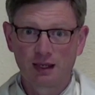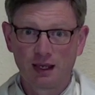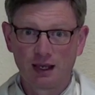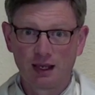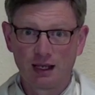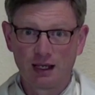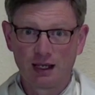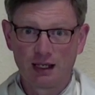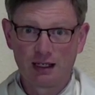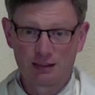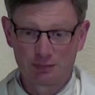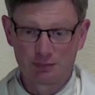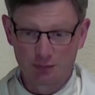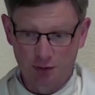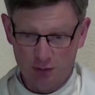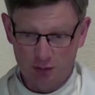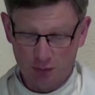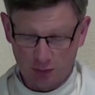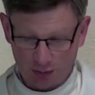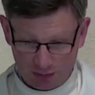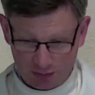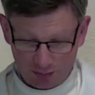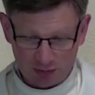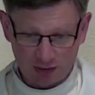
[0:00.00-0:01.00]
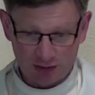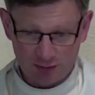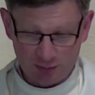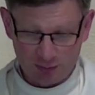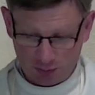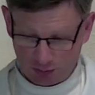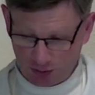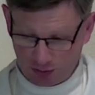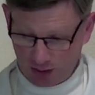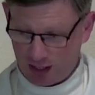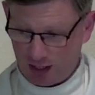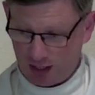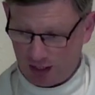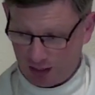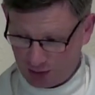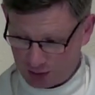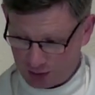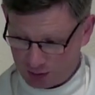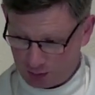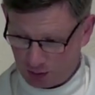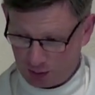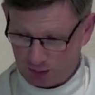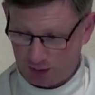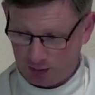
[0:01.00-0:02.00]
And we just want everything to be okay. I just
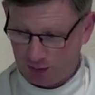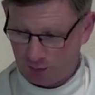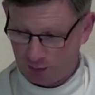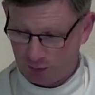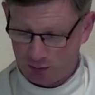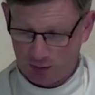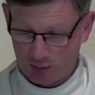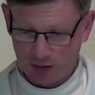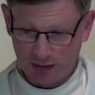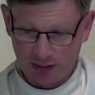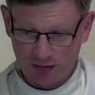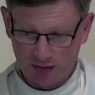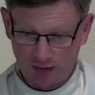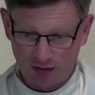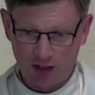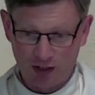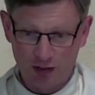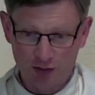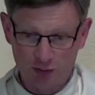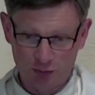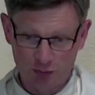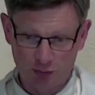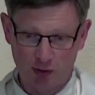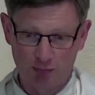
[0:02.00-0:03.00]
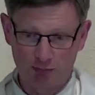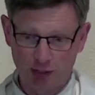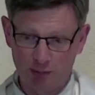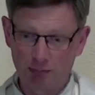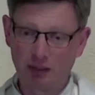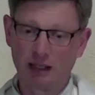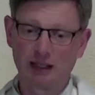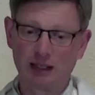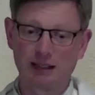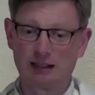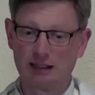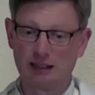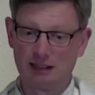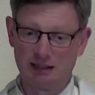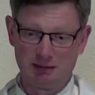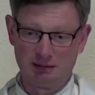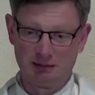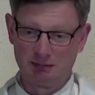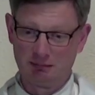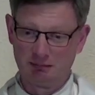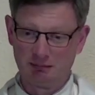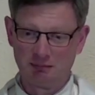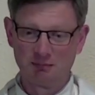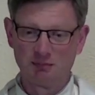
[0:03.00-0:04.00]
want to be comfortable again. I just want my blankie,
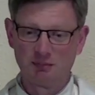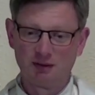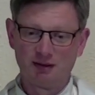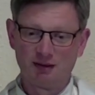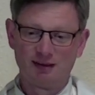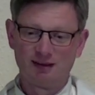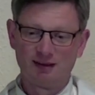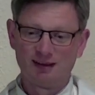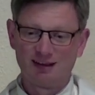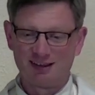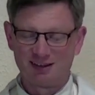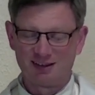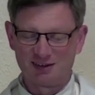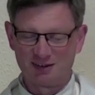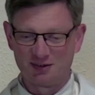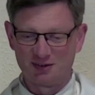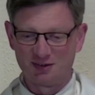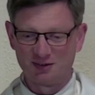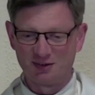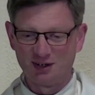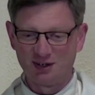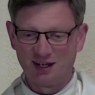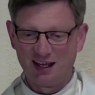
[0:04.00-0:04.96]
you know.